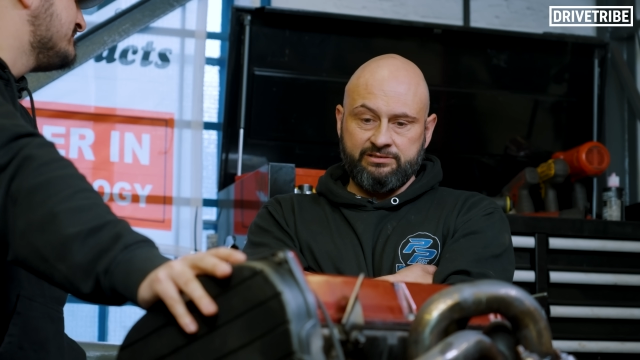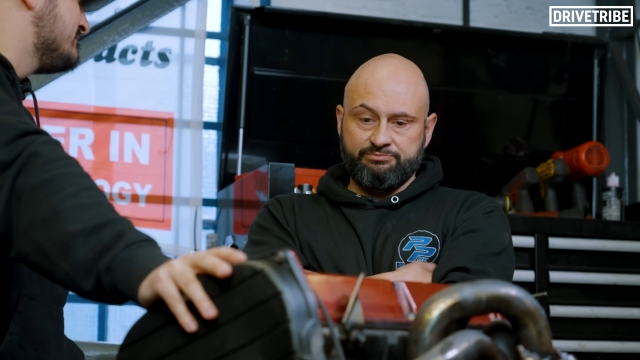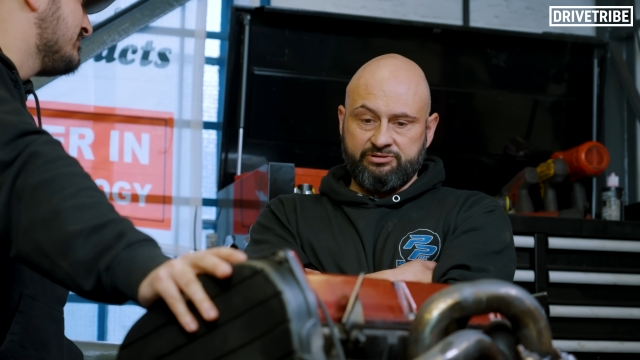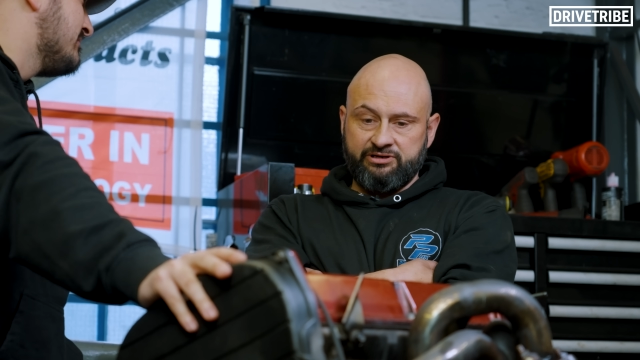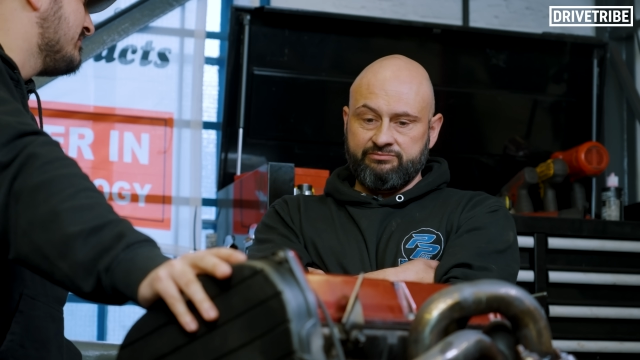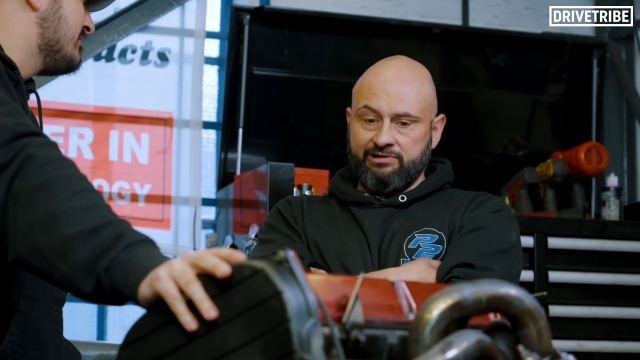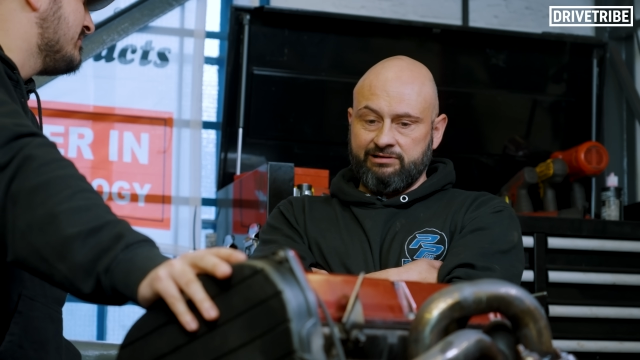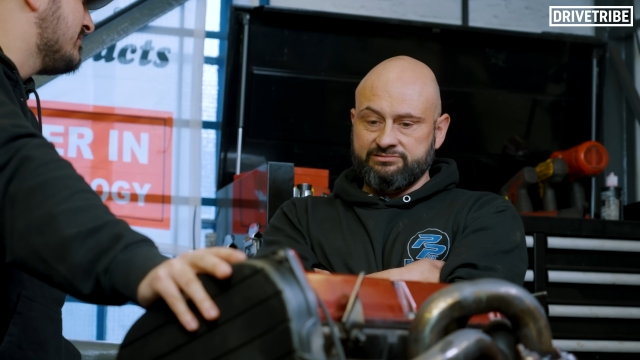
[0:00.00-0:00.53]

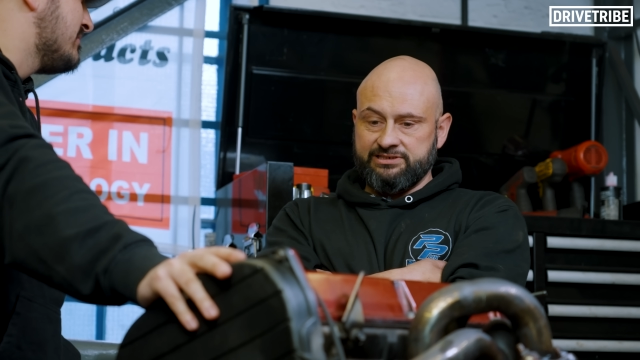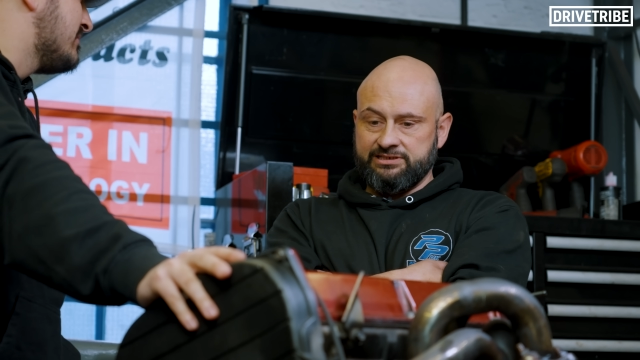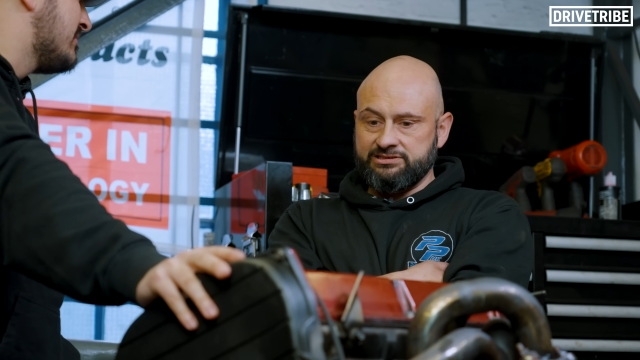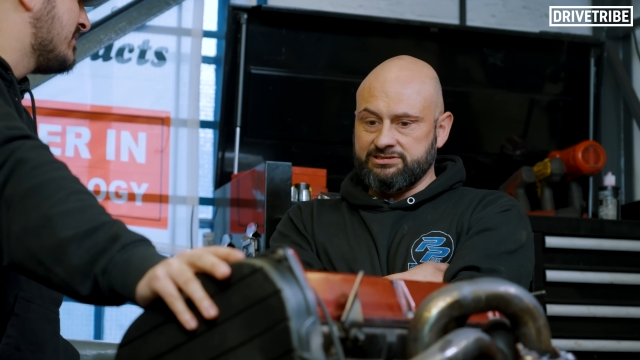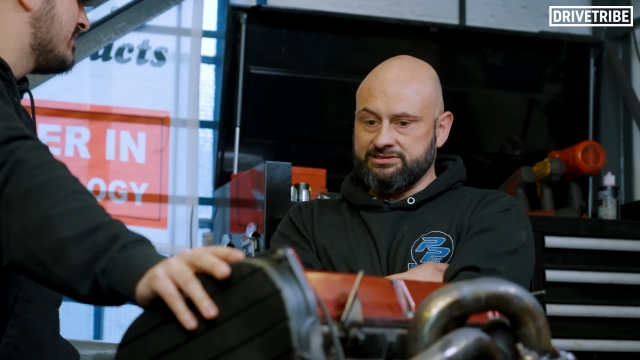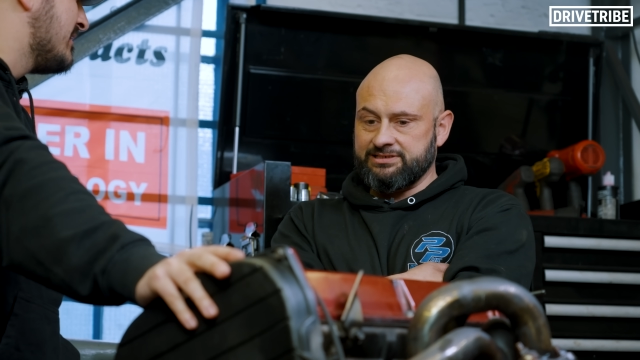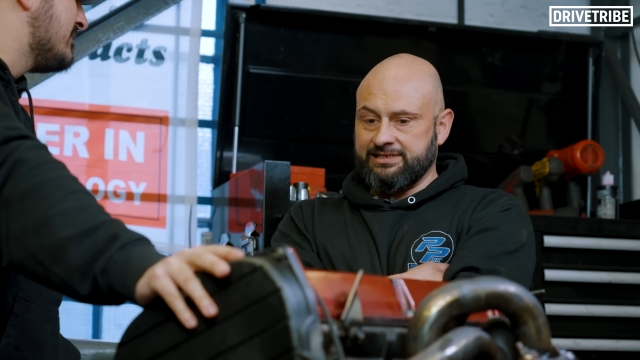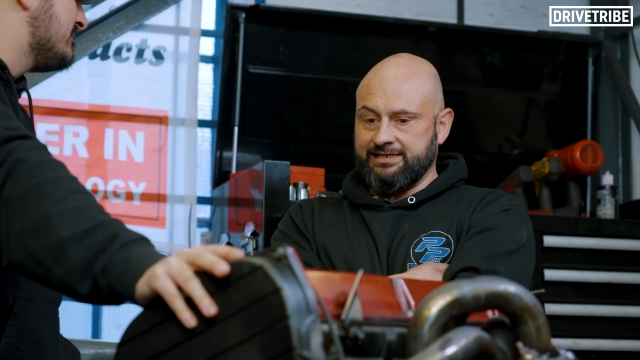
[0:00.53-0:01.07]
pre-road
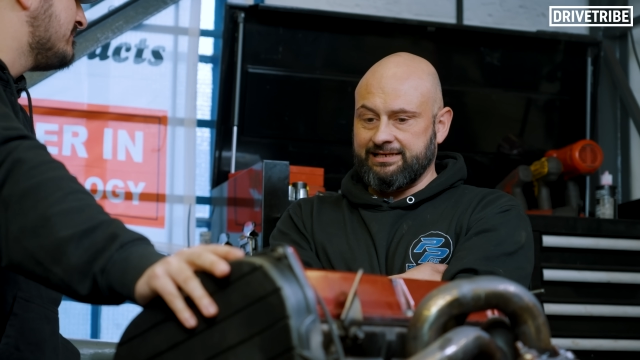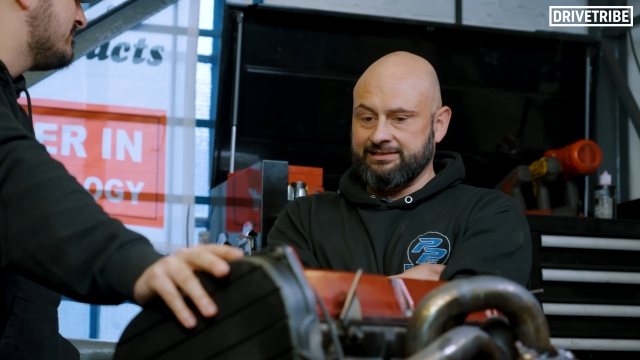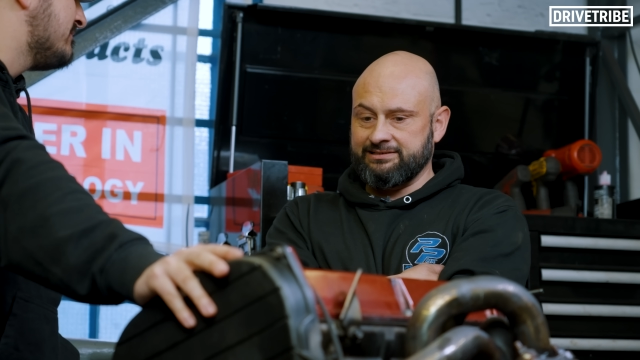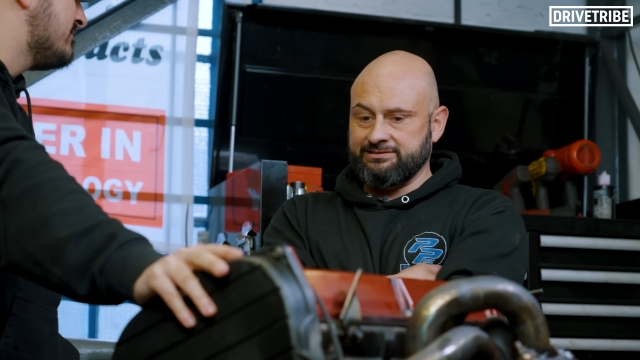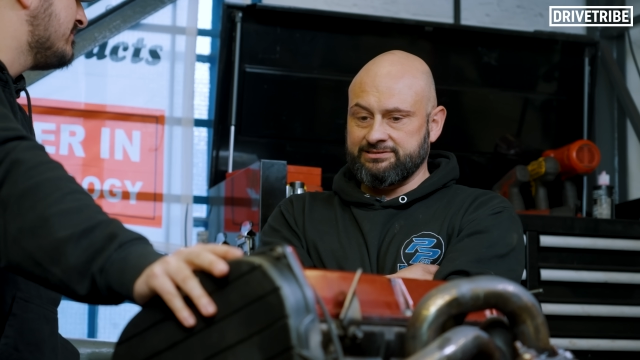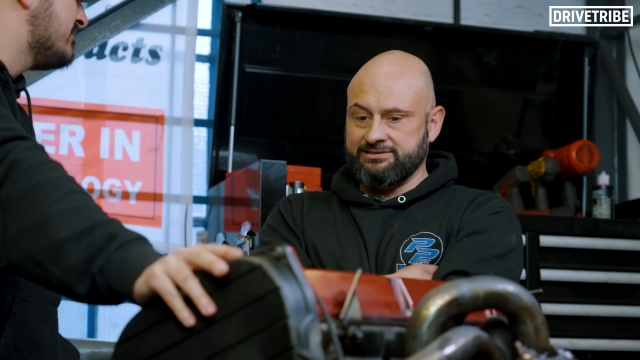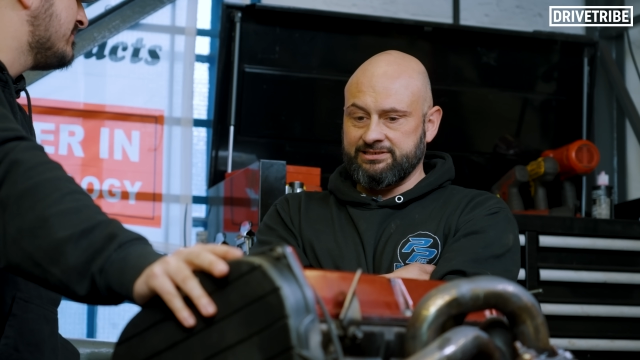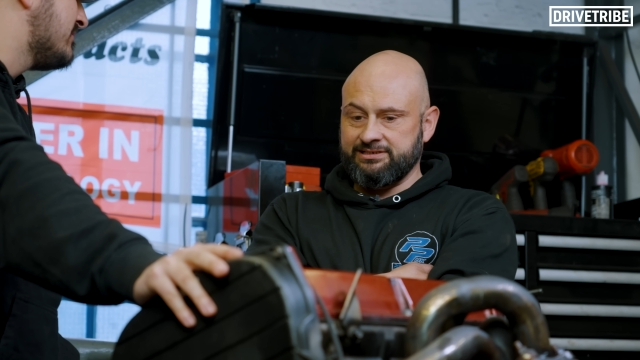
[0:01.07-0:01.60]
test,
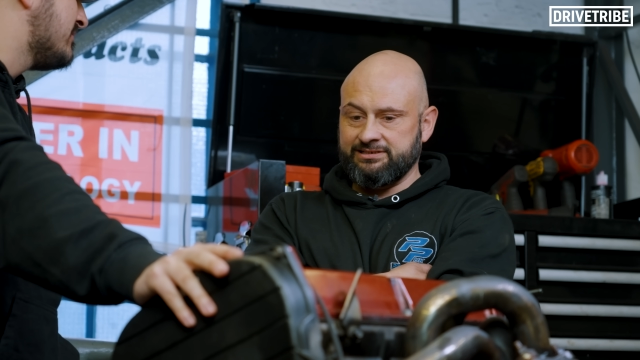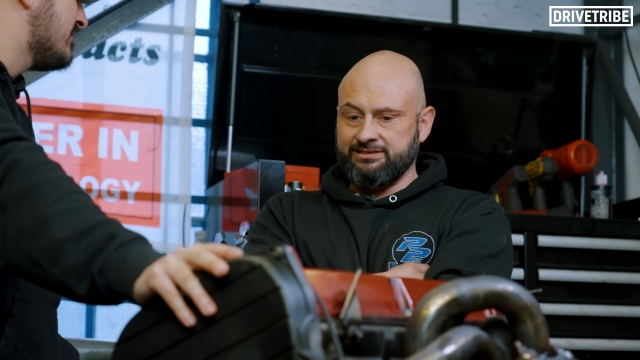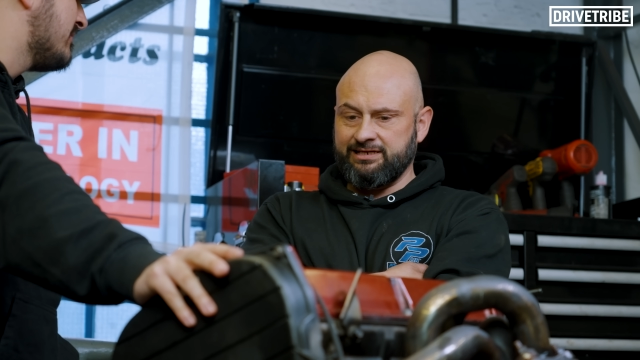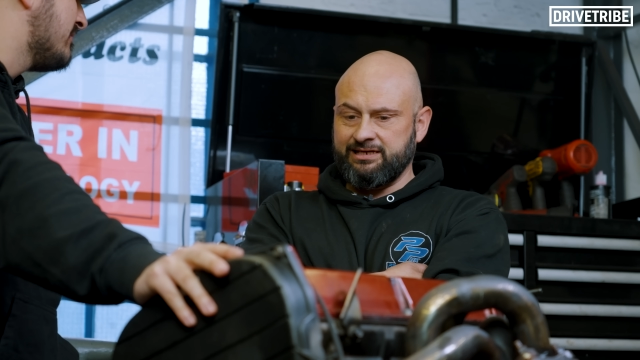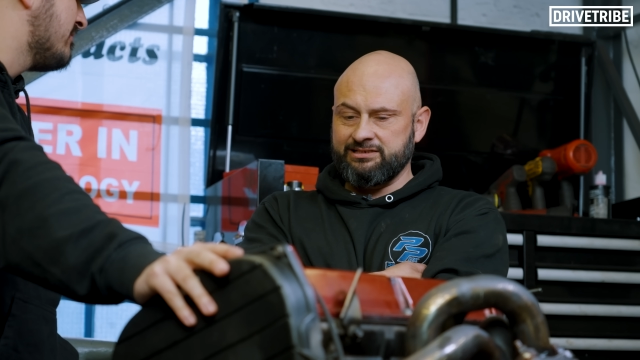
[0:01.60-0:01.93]
and yeah,